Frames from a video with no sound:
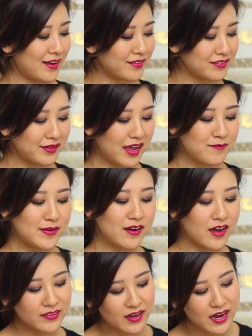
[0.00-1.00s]
I also have
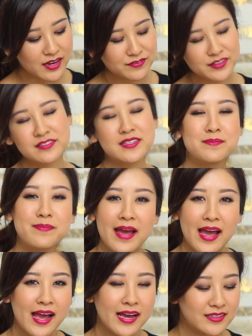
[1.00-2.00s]
been on the hunt for some
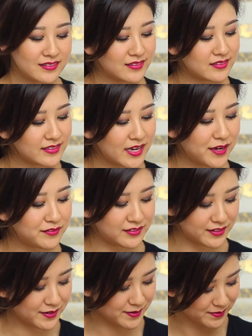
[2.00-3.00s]
bags and stuff,
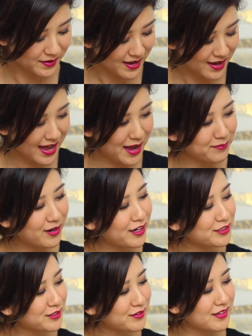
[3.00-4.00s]
so at
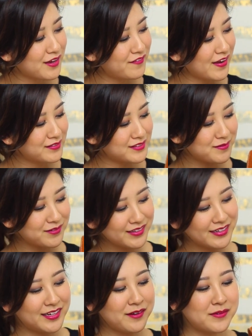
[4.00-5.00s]
Marshall's I found some
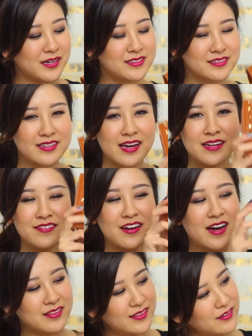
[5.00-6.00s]
really cute ones. I
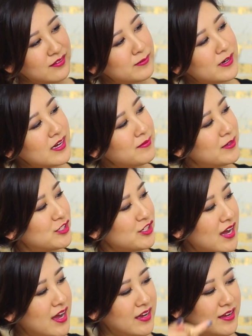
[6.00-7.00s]
got this one, which
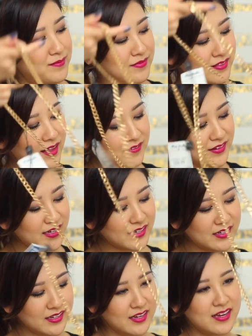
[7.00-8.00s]
I am
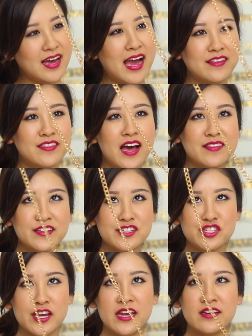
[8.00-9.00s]
loving. I thought
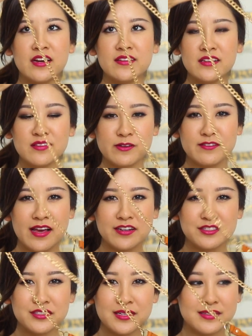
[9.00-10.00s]
the chain on this was
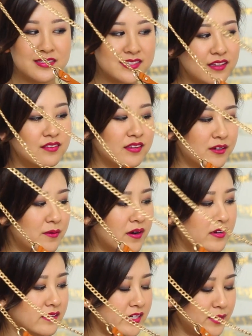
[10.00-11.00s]
actually decent
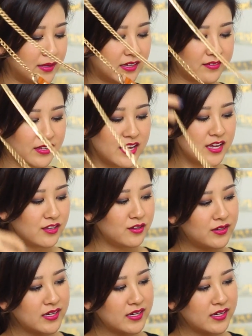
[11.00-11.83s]
quality because you